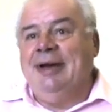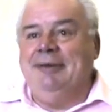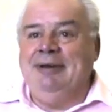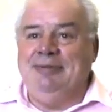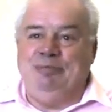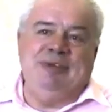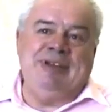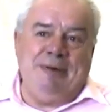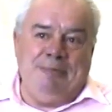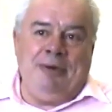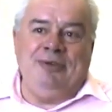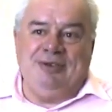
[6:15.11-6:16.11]
I mean,
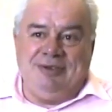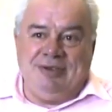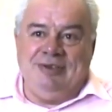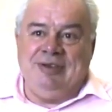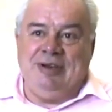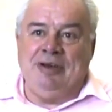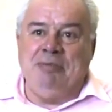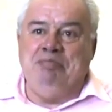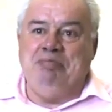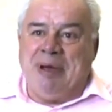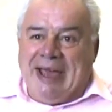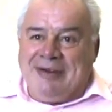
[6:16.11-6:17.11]
tower blocks in Jersey have
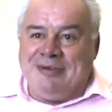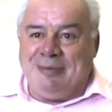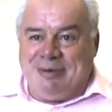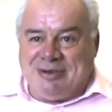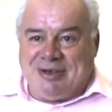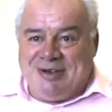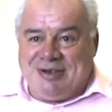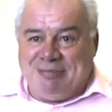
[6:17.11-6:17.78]
got a bad reputation